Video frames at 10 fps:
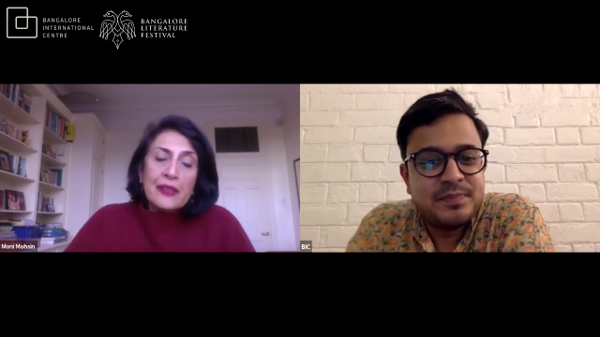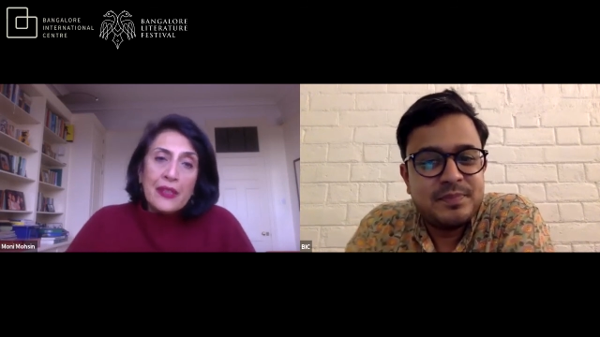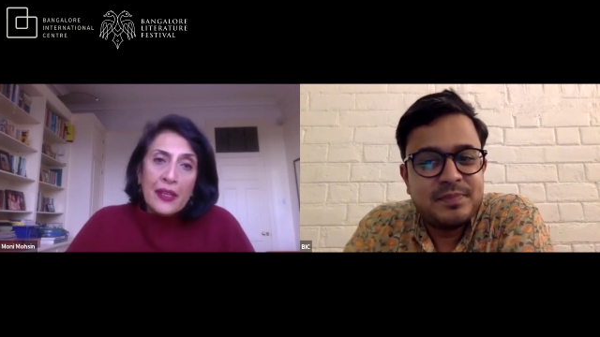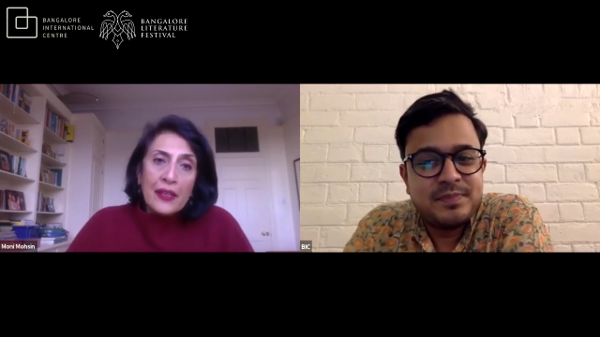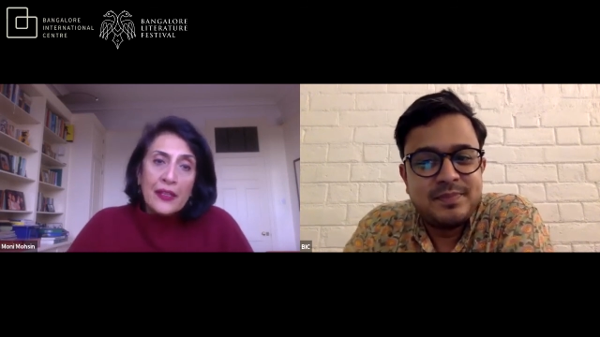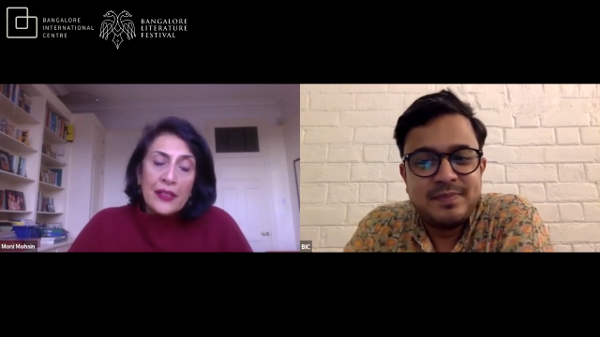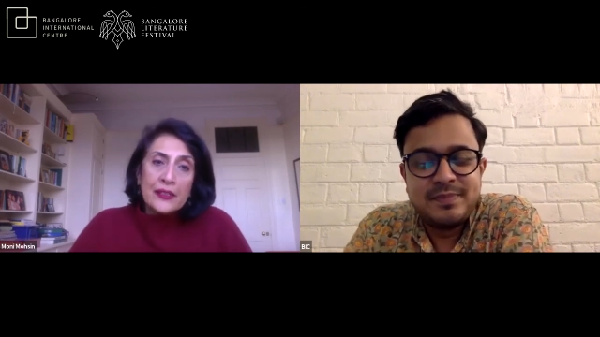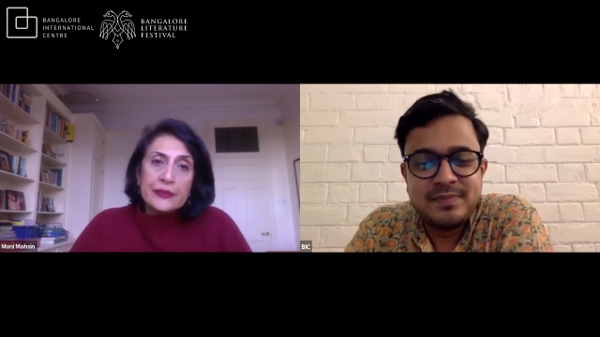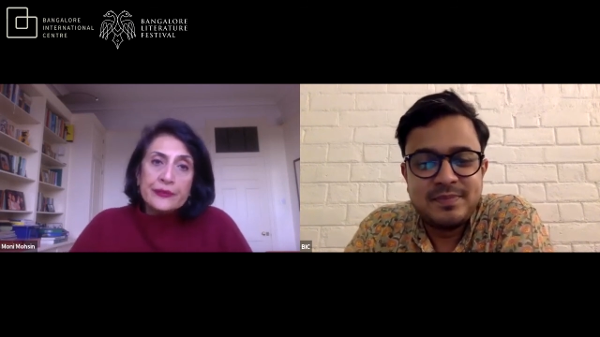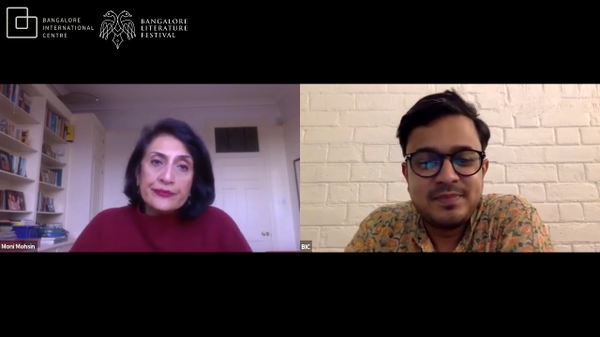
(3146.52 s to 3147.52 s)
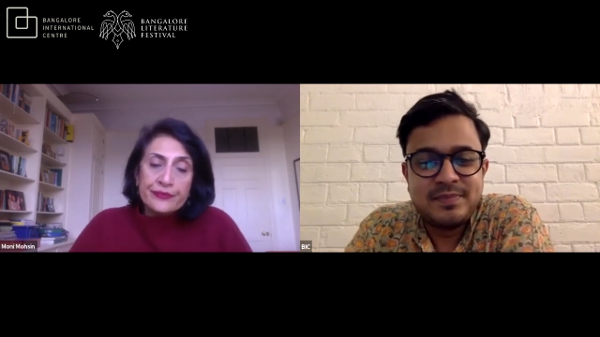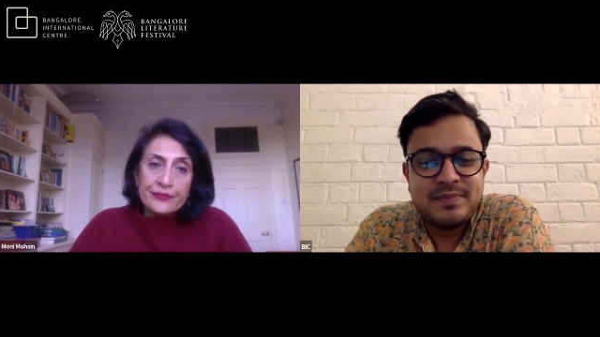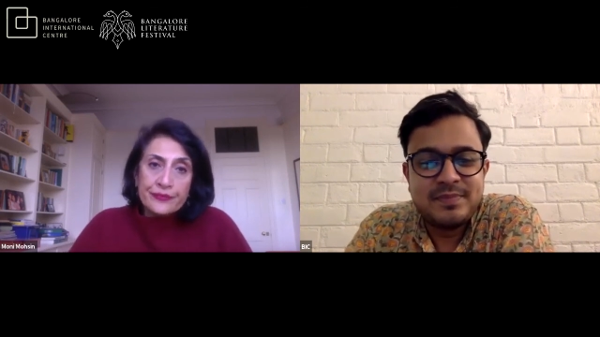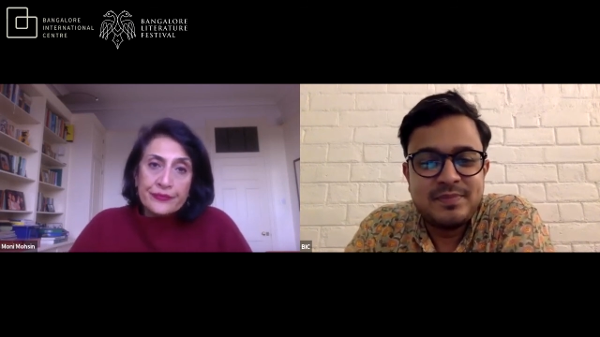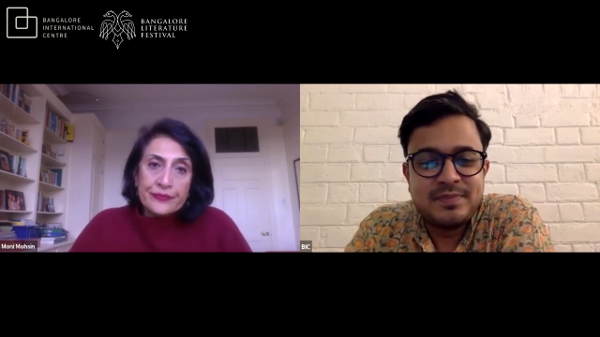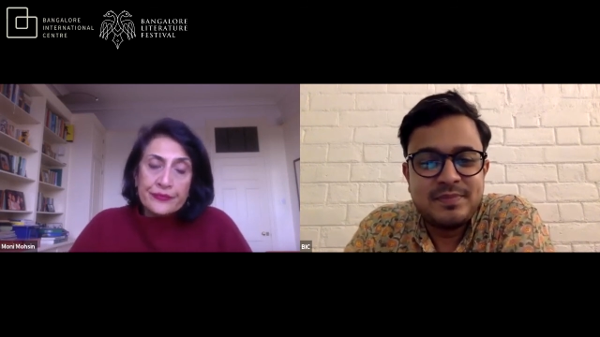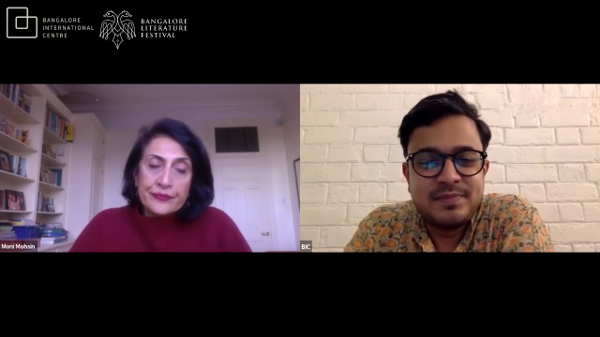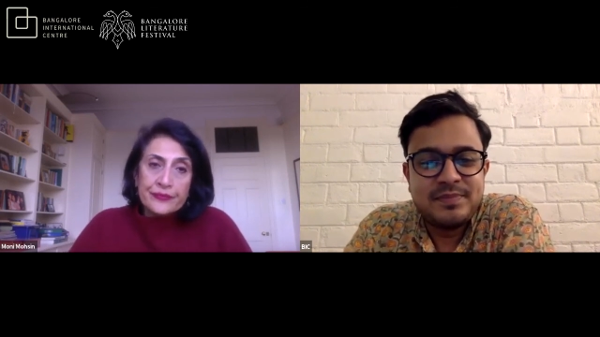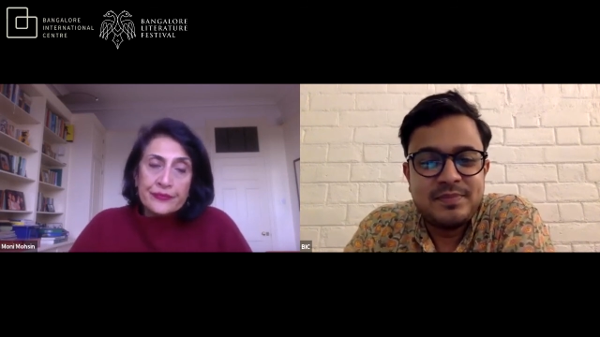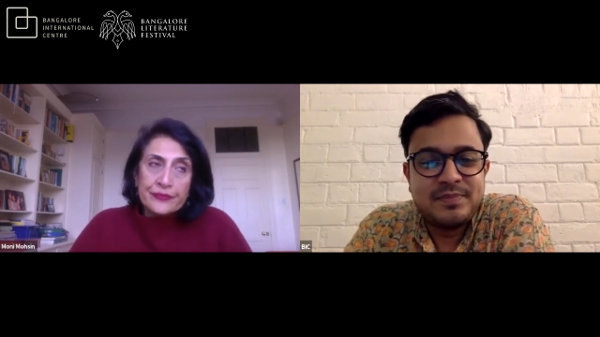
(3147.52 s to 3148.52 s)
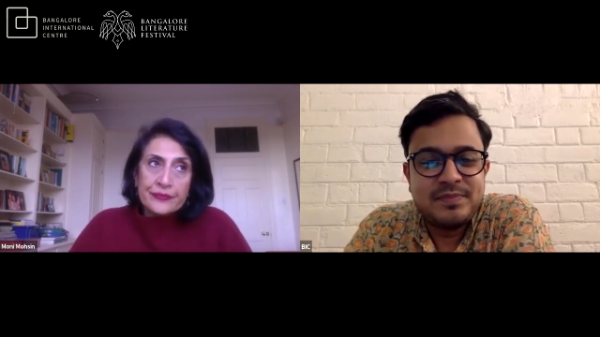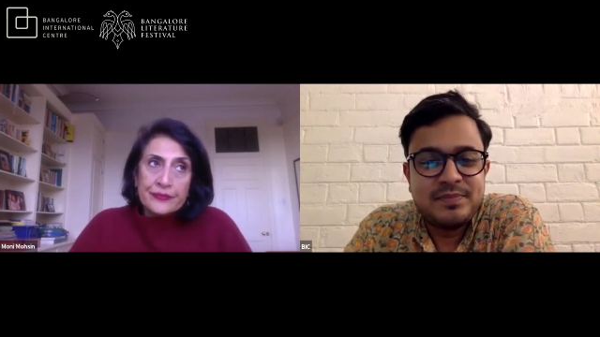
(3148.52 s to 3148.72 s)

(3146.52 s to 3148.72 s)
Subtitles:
(silence)